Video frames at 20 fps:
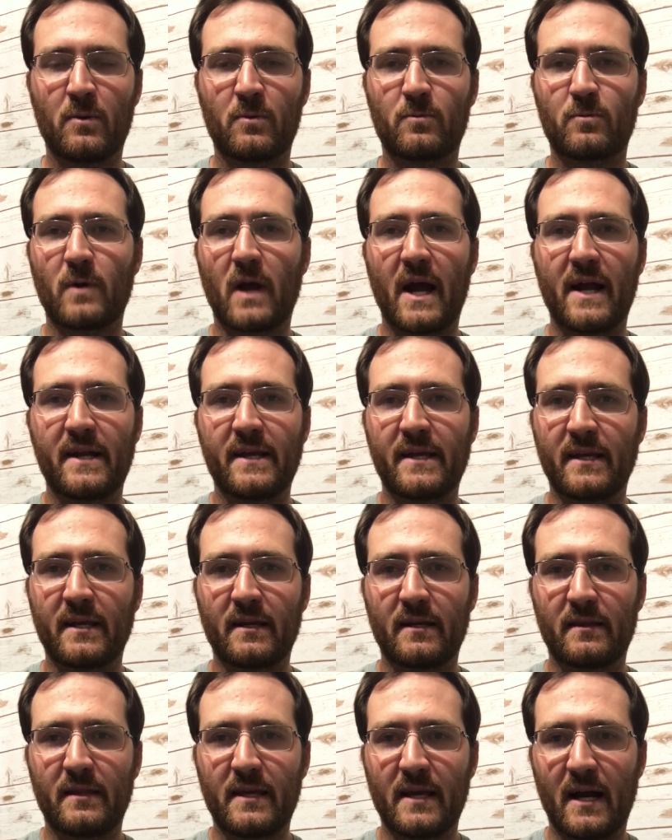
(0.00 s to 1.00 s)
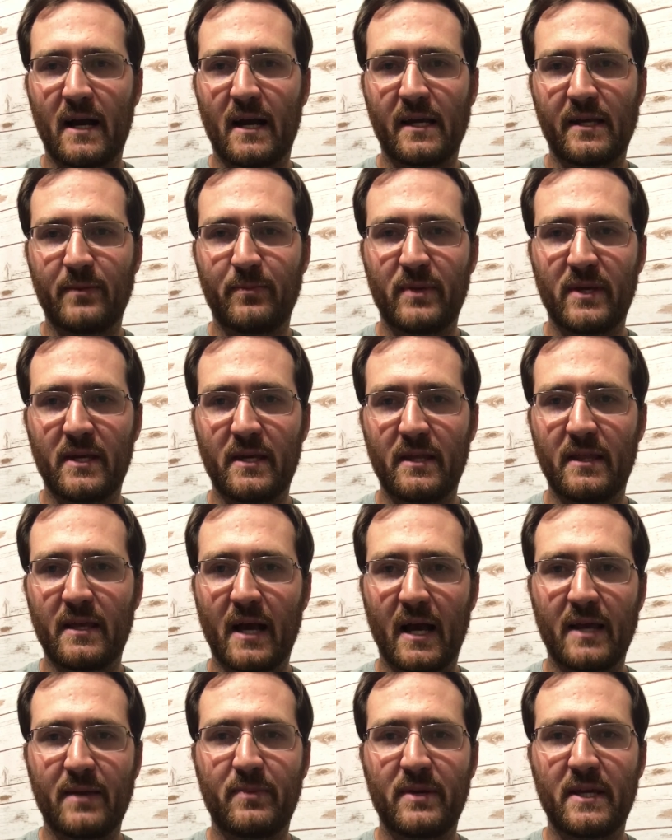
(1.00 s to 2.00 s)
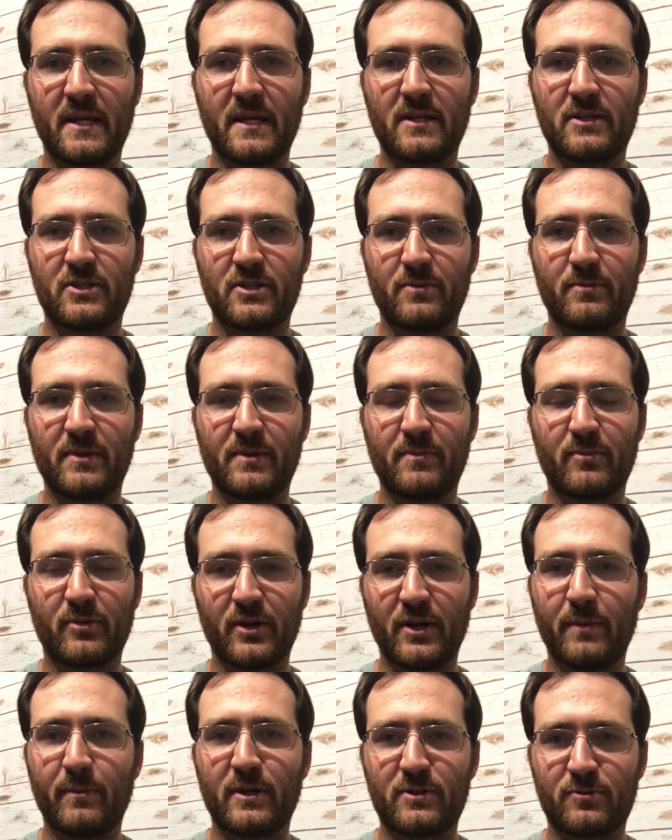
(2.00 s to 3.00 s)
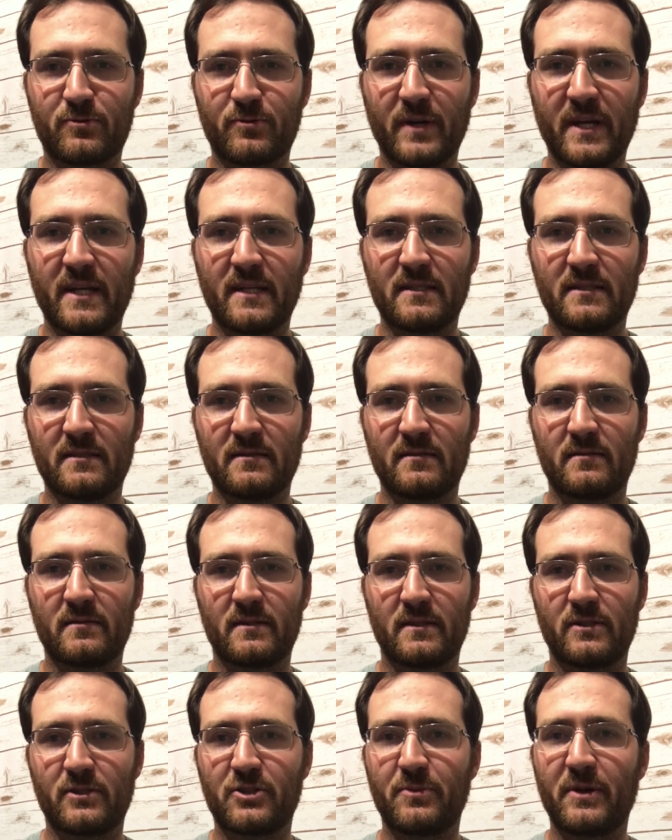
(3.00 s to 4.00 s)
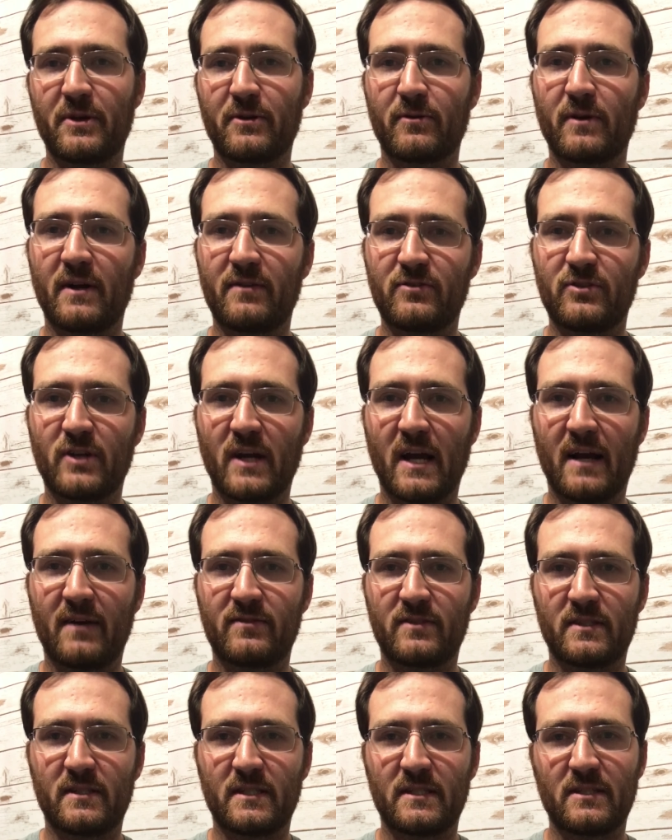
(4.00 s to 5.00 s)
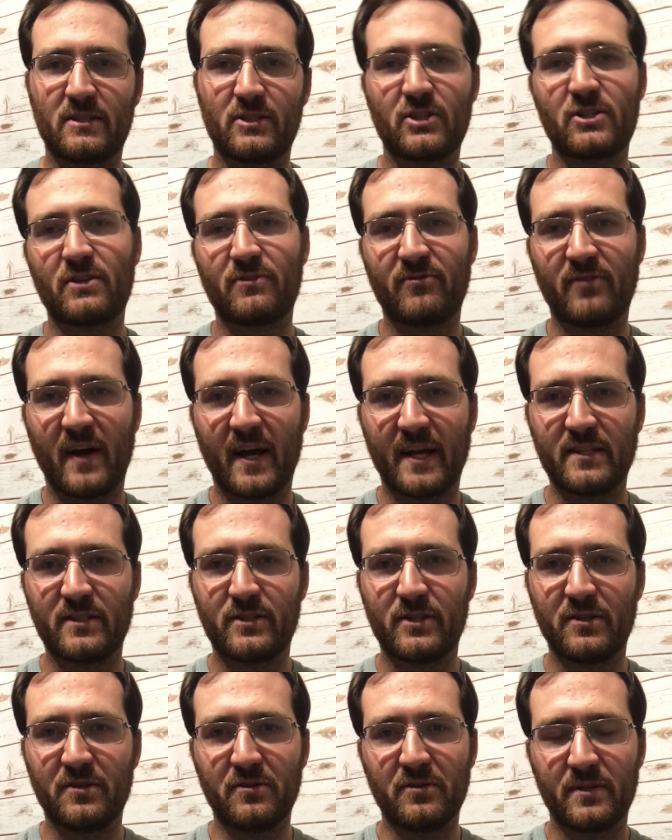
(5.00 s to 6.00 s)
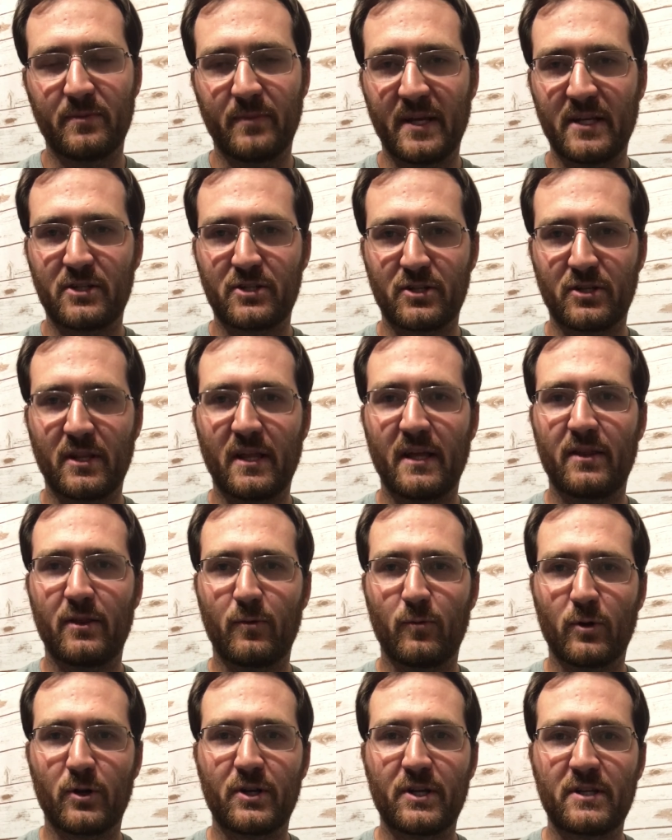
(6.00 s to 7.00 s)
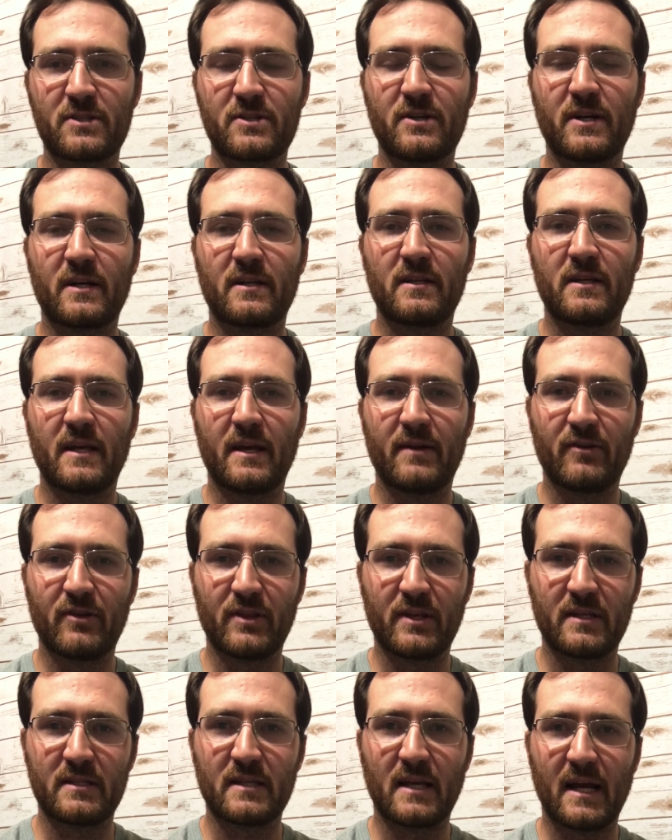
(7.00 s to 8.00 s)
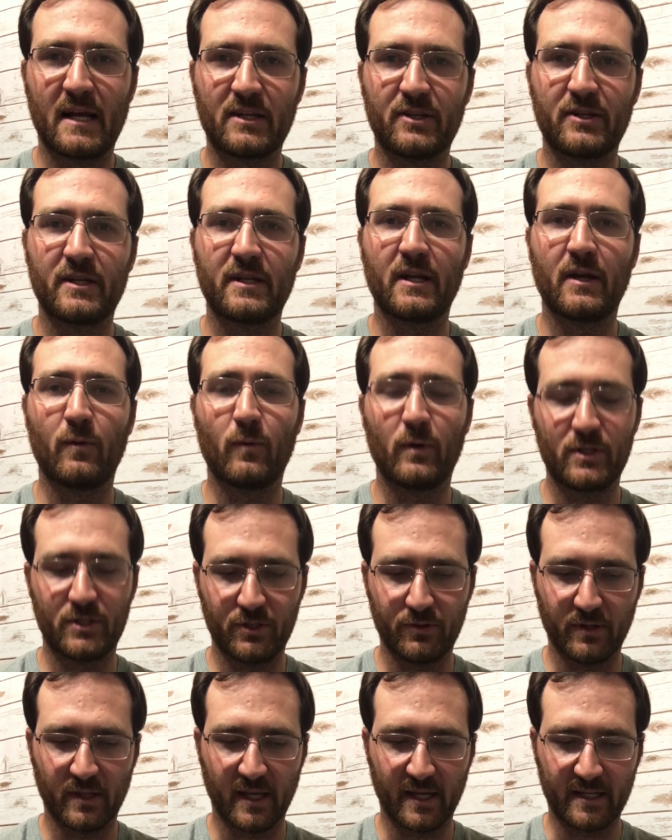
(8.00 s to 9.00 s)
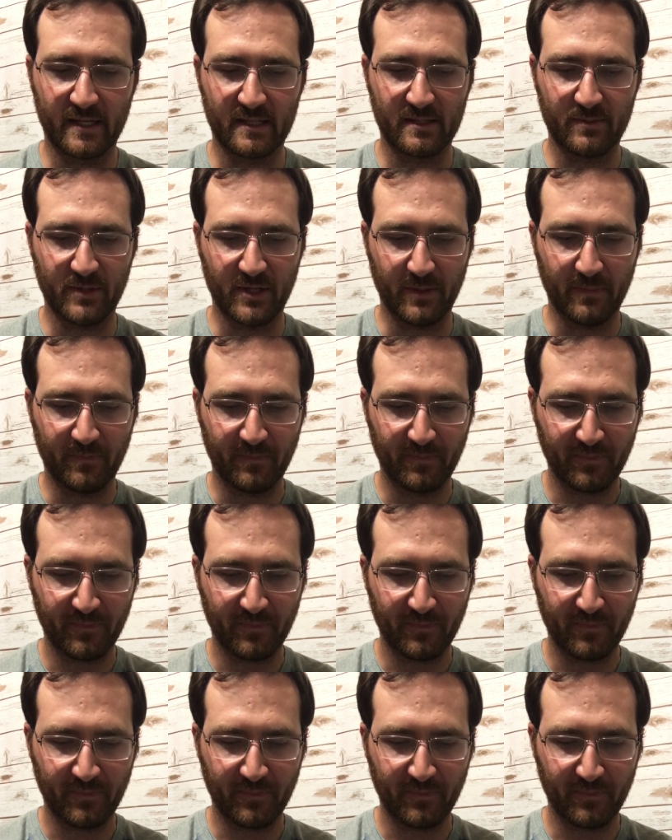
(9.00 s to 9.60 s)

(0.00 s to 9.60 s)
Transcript: writing the IEP. The IEP should be pretty much written. There should be a rough draft, and this is just a fine tune to make sure that the wording's correctly, everything's accurate, and what you would like it to be.